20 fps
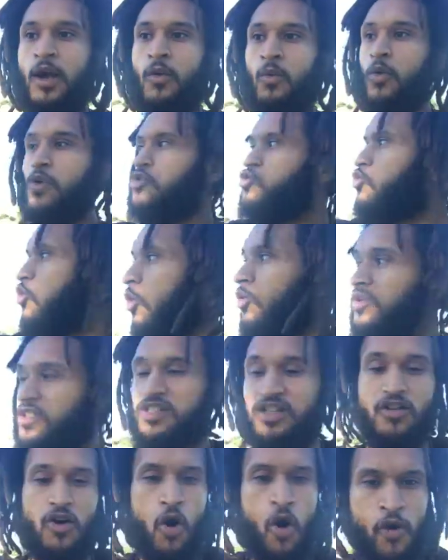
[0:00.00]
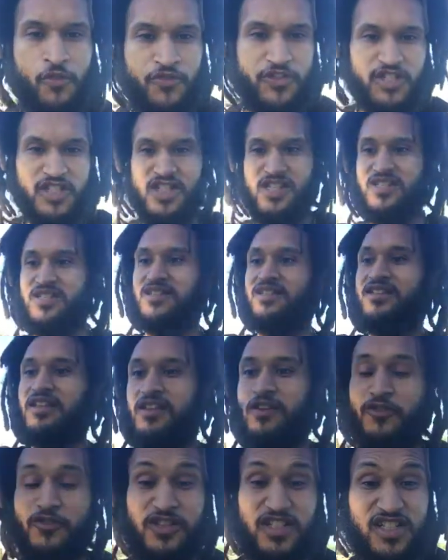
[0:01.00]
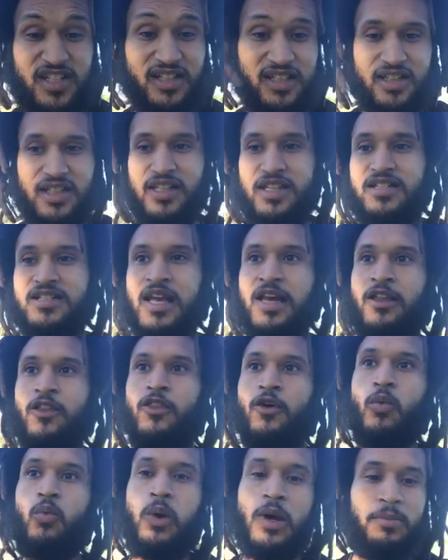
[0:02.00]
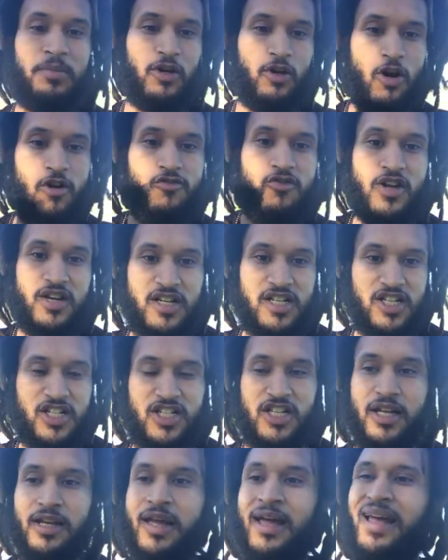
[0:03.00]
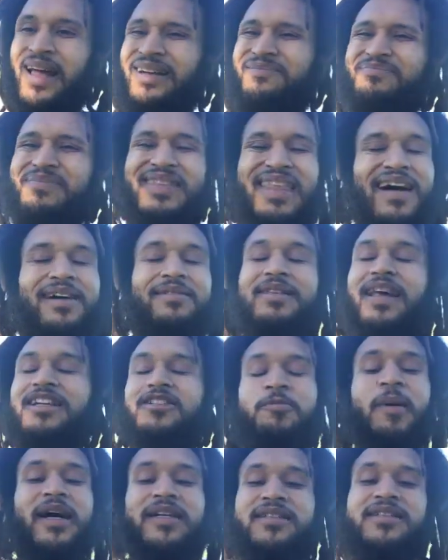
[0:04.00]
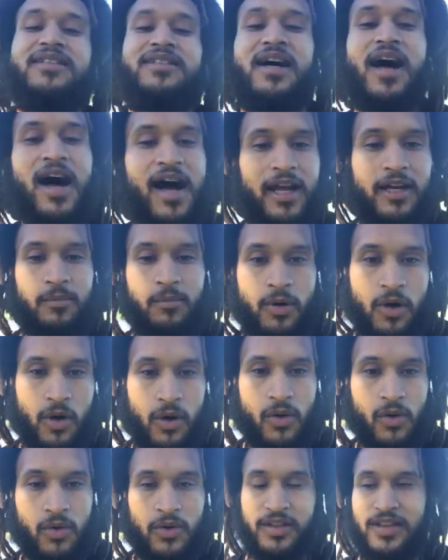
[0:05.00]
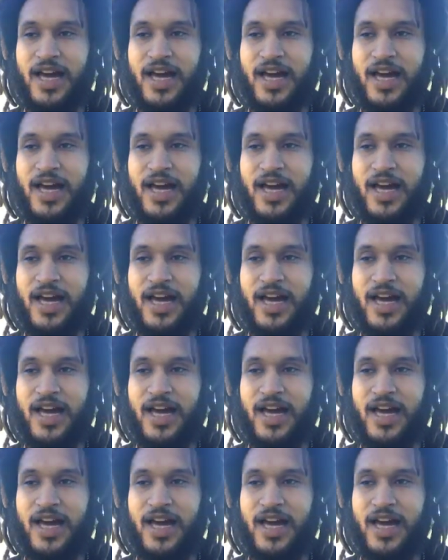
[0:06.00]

When you go into the offices, into the facilities, the women are running shit. That's by design, bro.